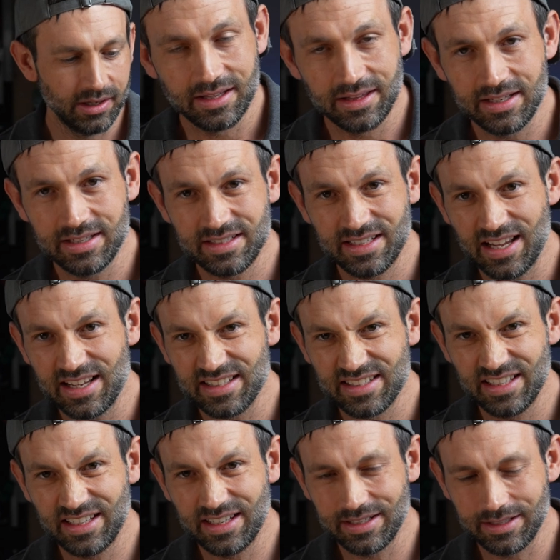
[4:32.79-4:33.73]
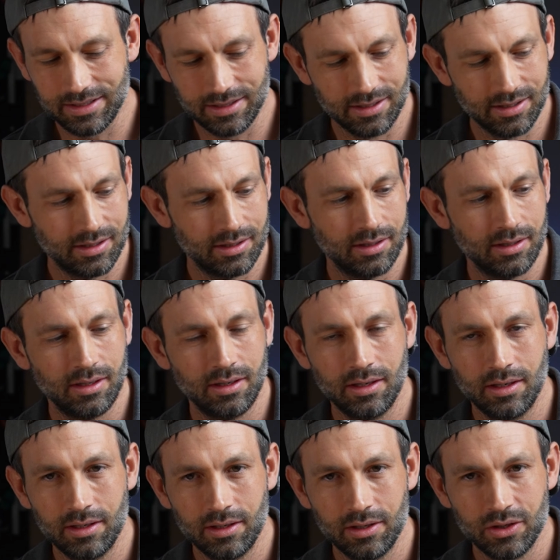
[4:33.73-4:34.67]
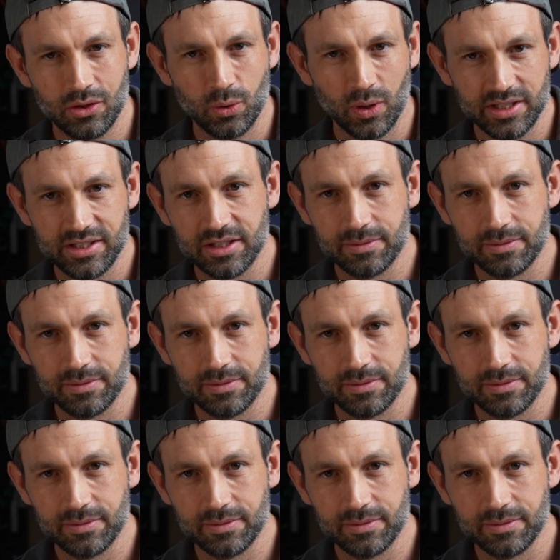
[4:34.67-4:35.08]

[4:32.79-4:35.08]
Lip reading: This lets in twice